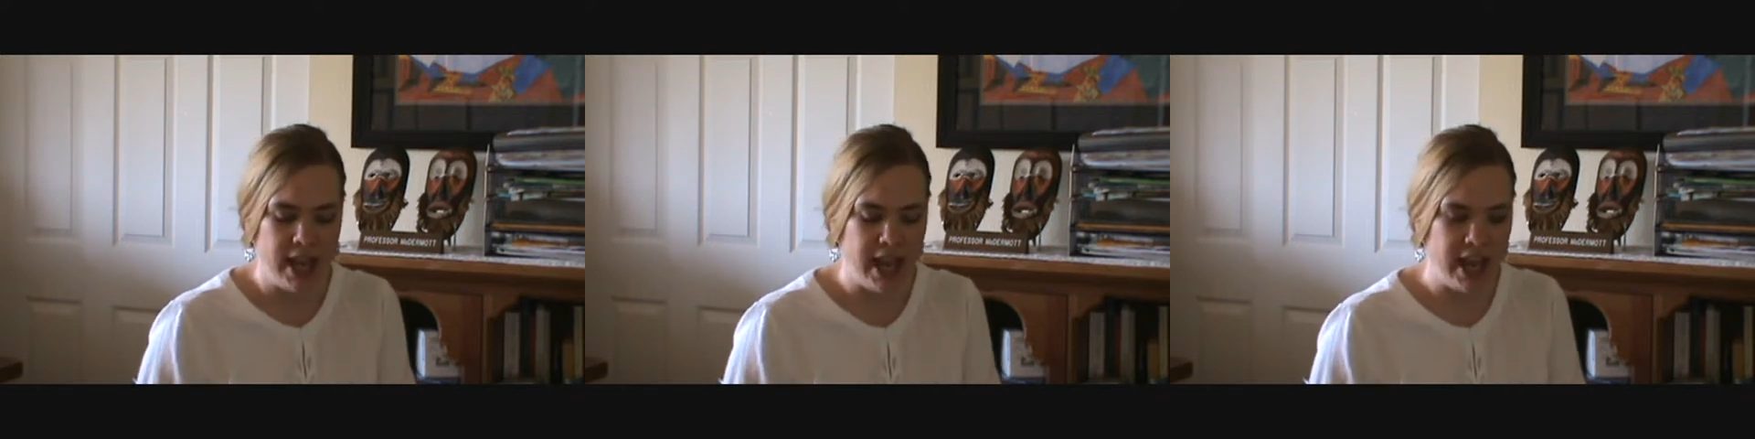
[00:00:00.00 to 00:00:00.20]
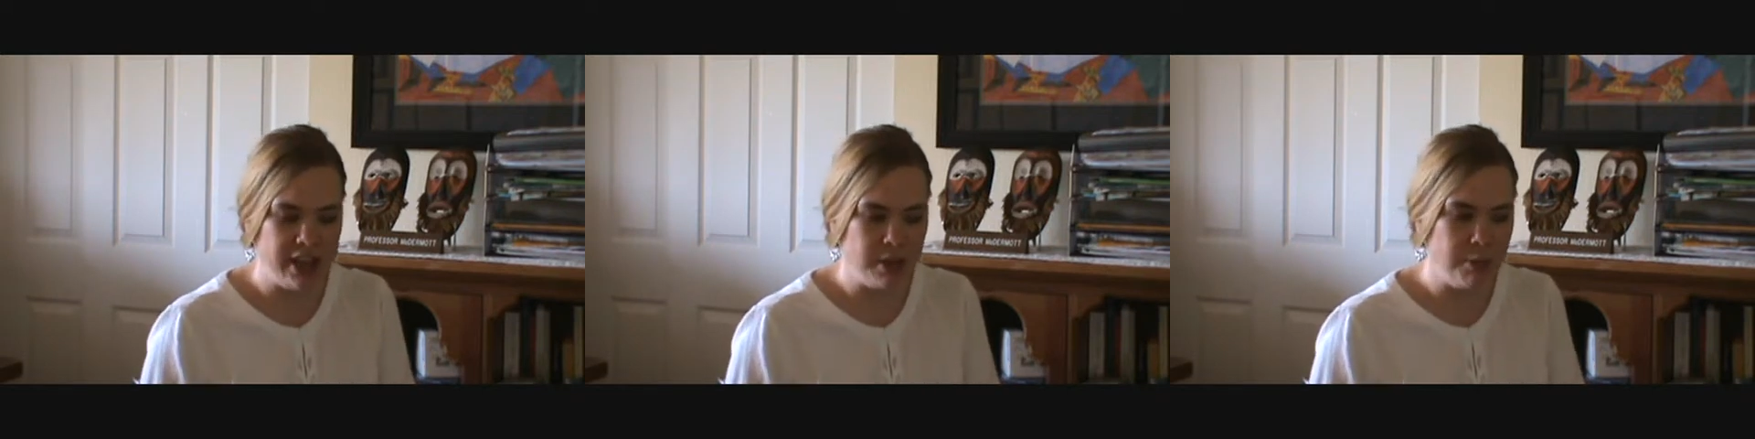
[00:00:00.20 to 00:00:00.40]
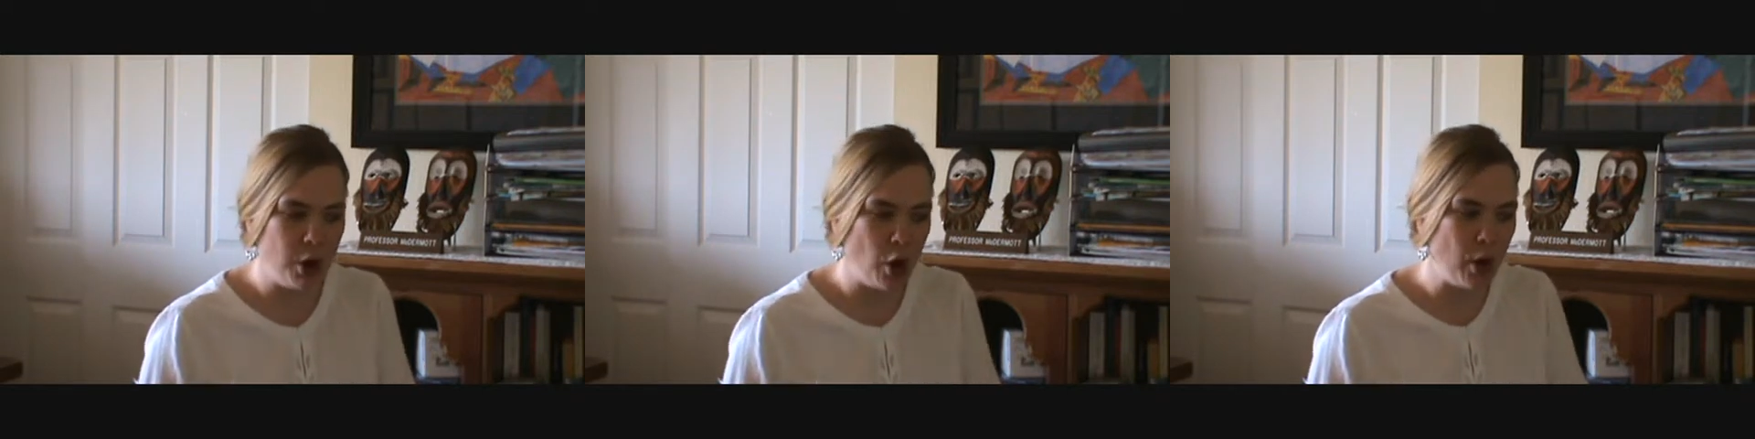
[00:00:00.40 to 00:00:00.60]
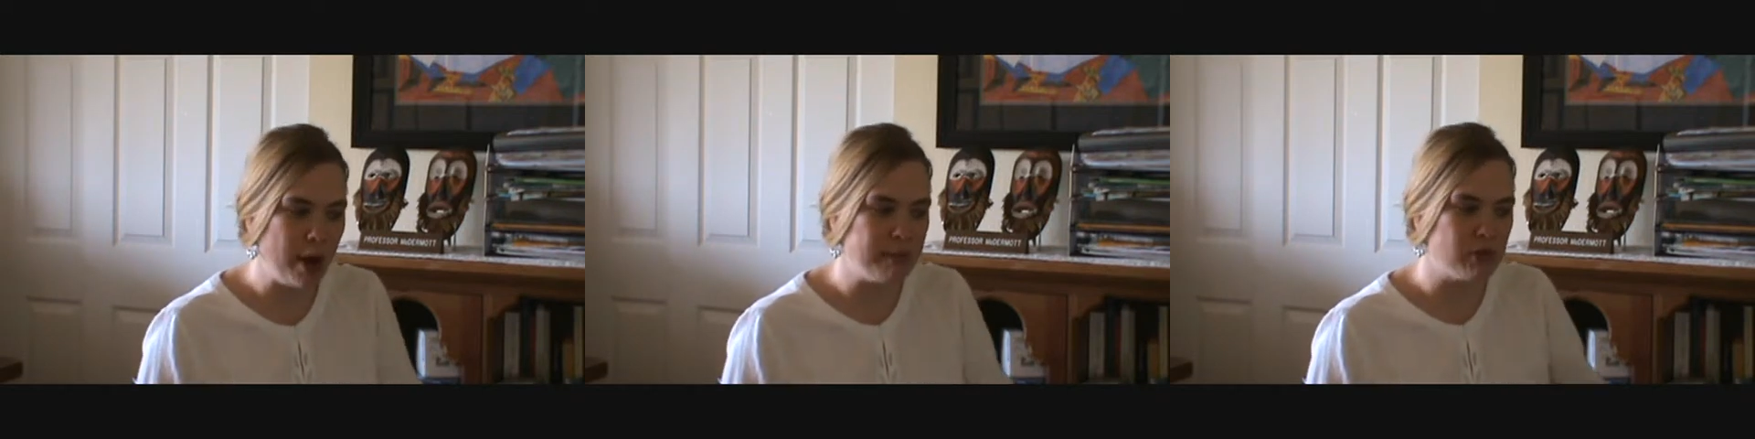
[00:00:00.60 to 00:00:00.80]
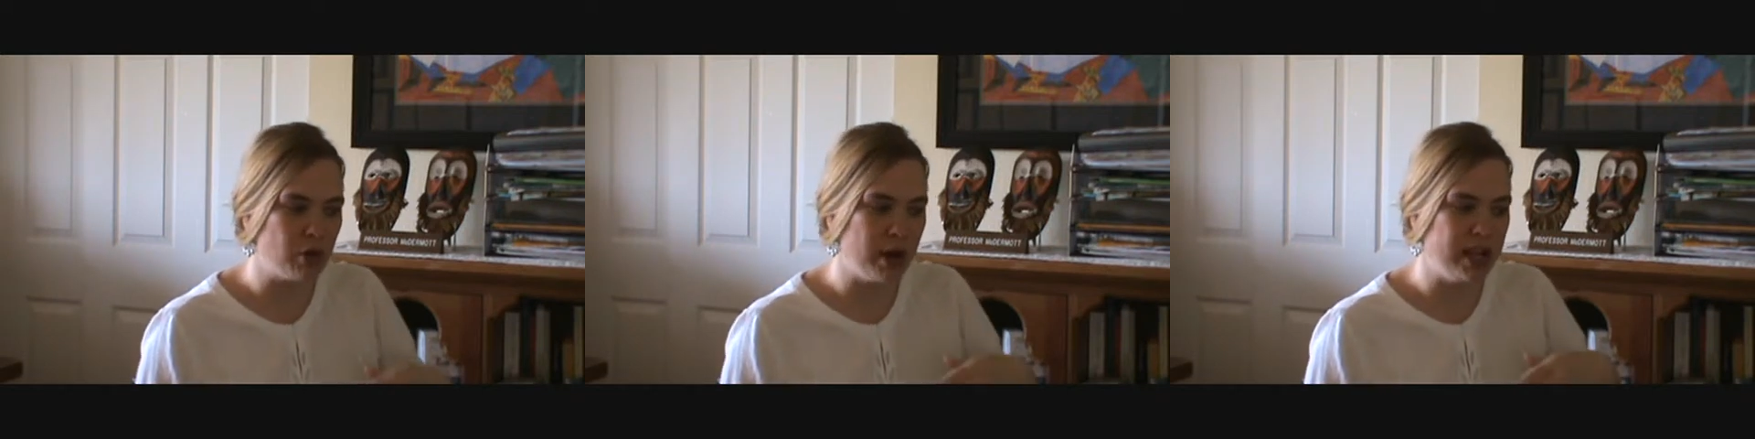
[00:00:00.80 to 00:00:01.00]
And the
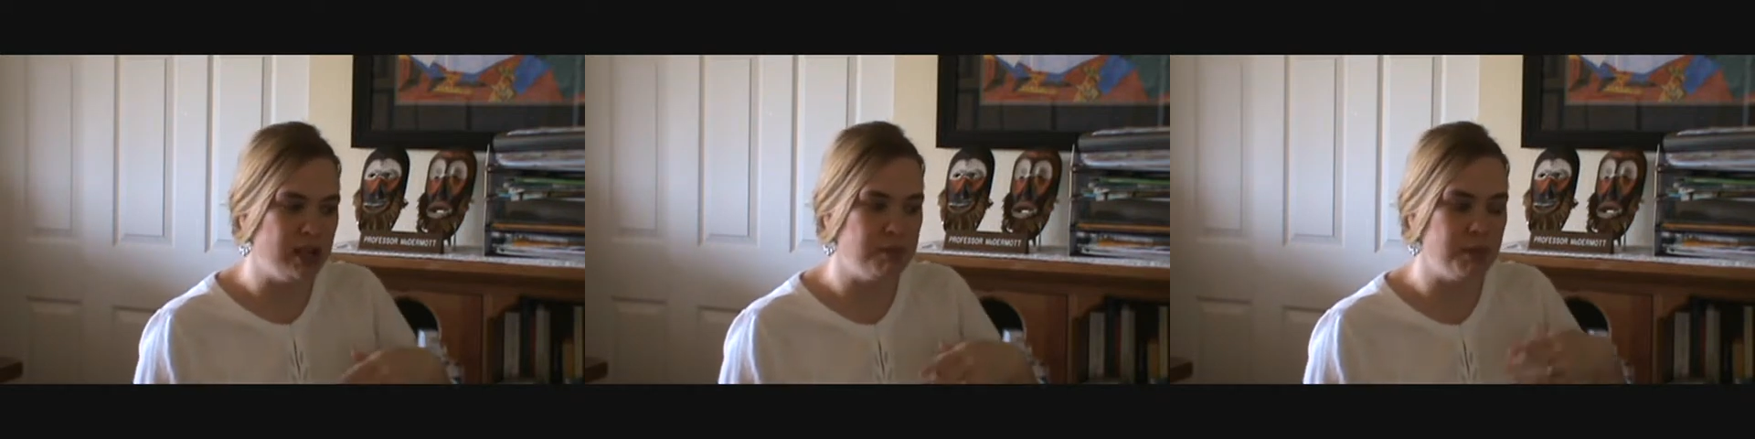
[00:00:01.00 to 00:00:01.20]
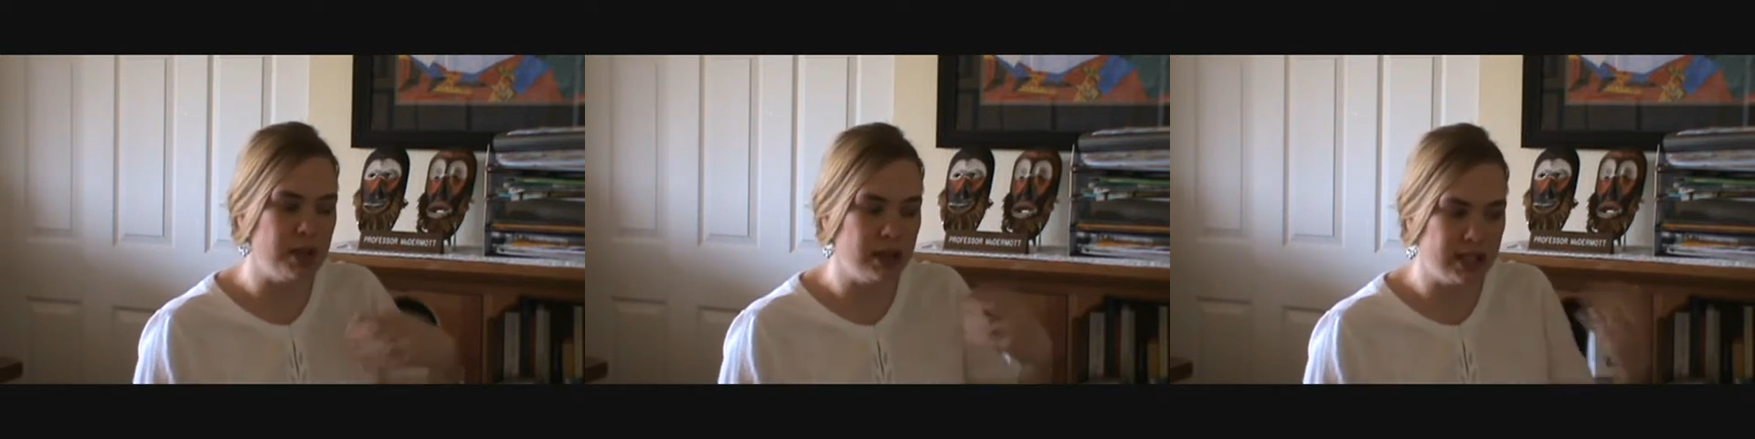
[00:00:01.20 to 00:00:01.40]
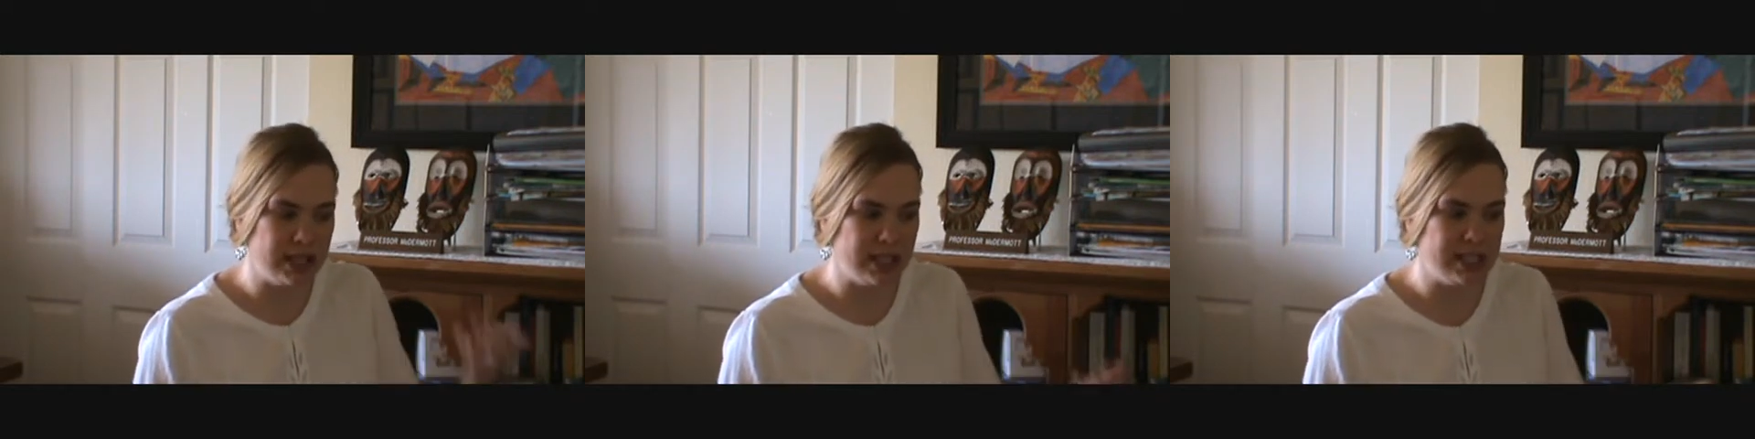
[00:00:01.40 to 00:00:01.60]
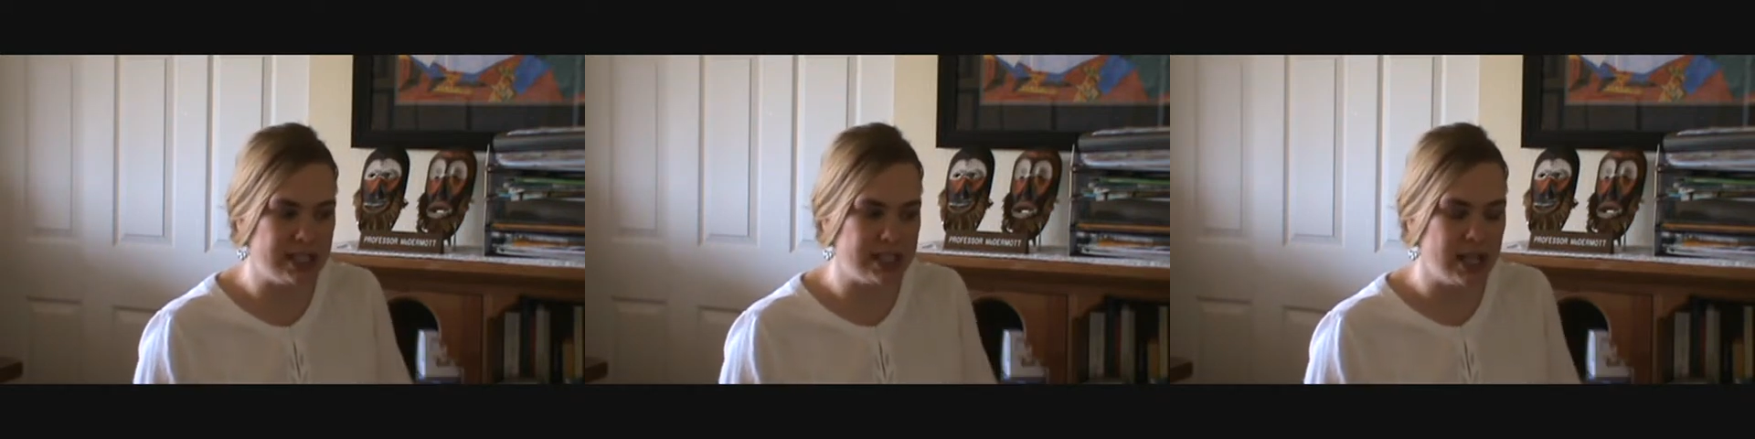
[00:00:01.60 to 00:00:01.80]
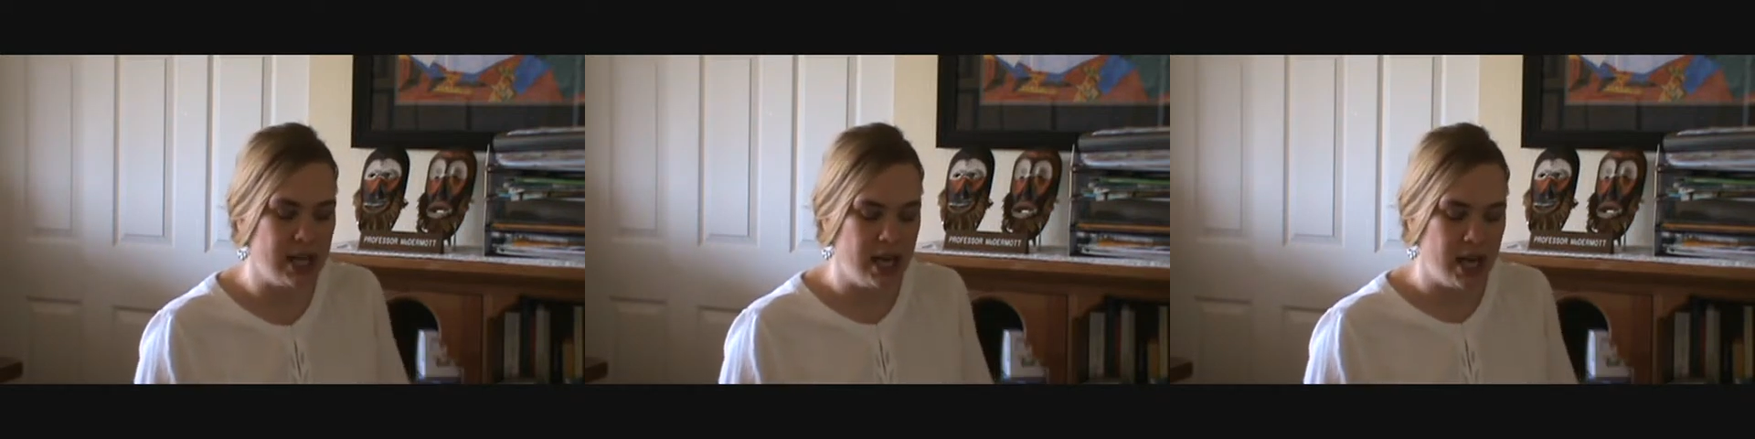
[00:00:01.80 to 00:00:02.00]
program trained
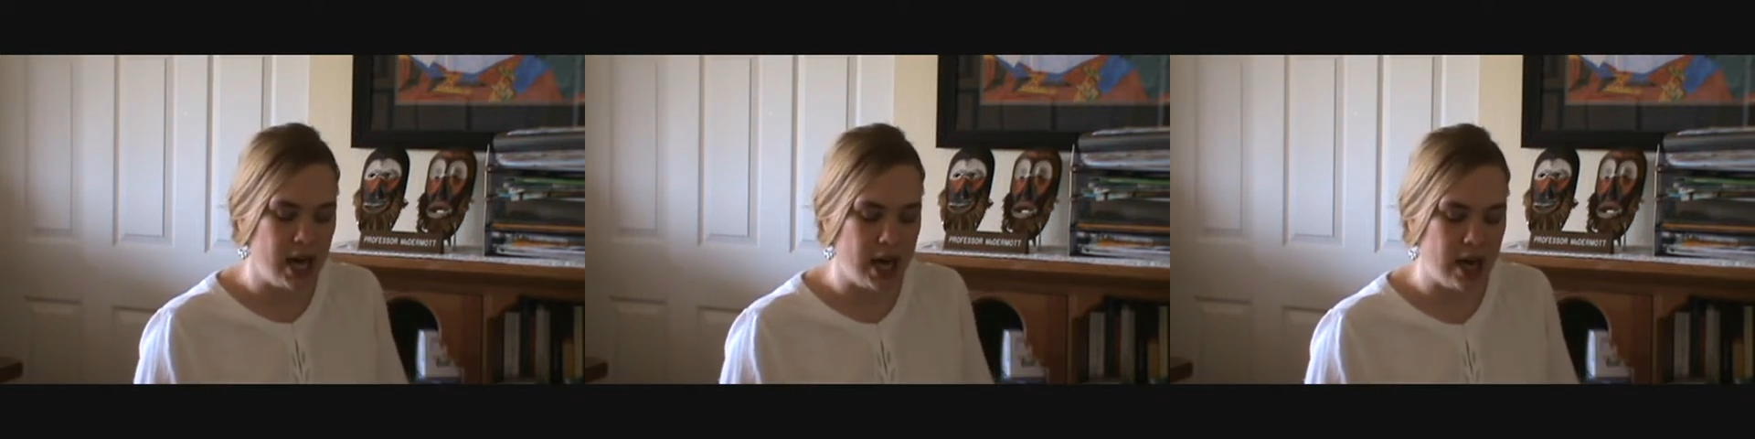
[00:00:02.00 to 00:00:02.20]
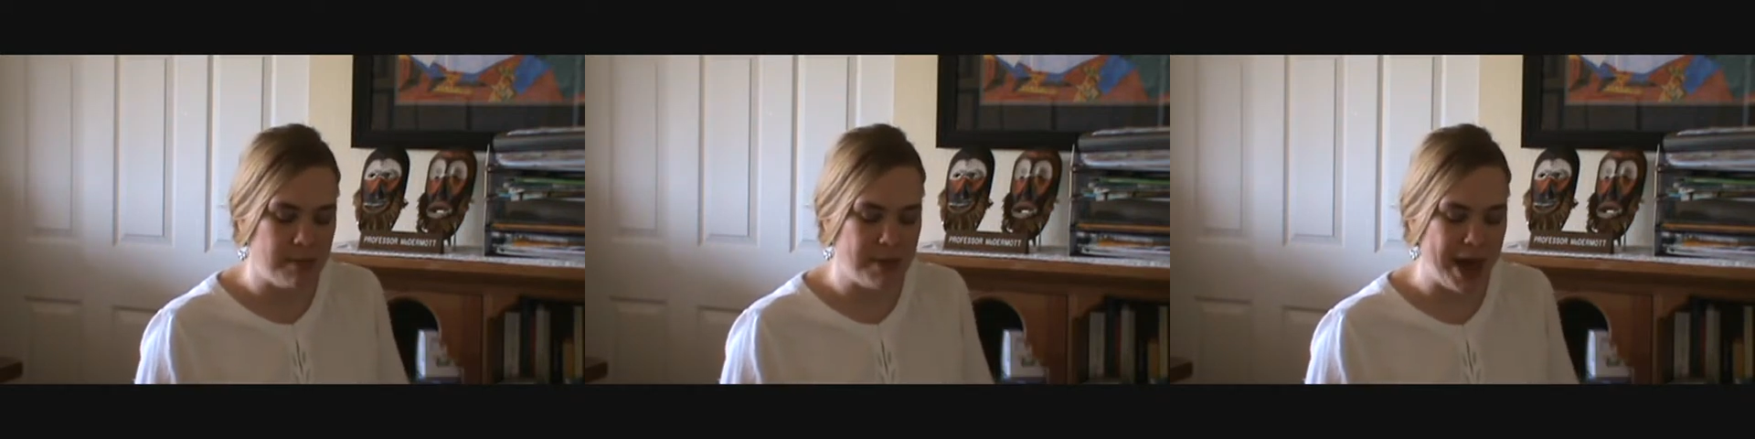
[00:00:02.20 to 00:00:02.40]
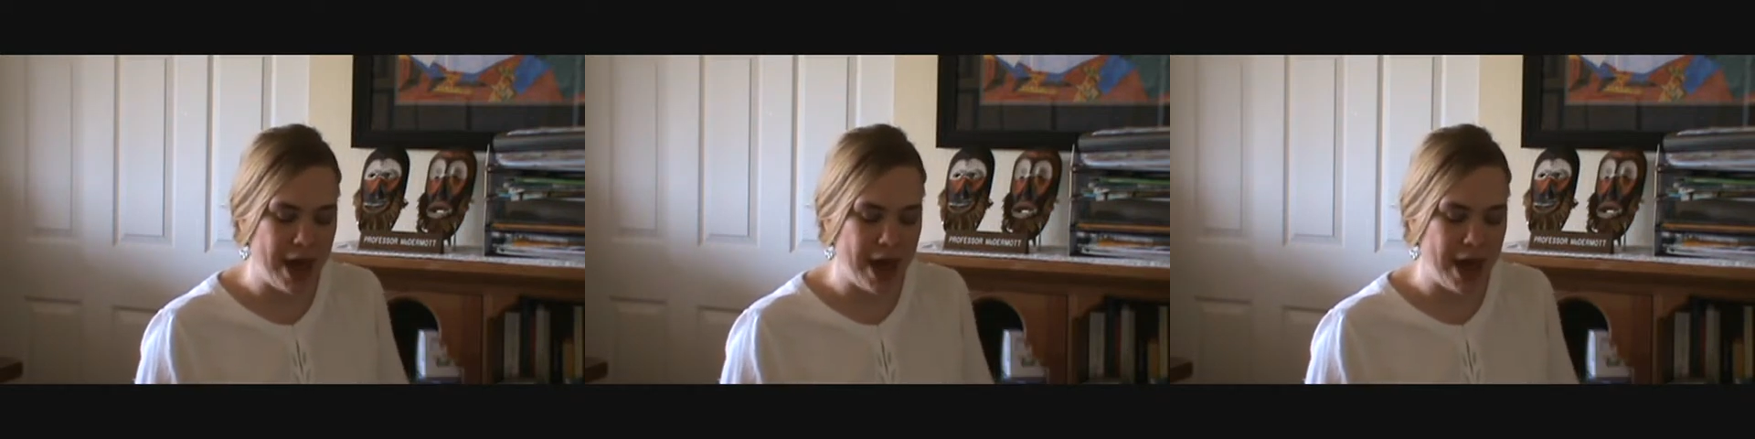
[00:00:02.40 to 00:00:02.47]
police um,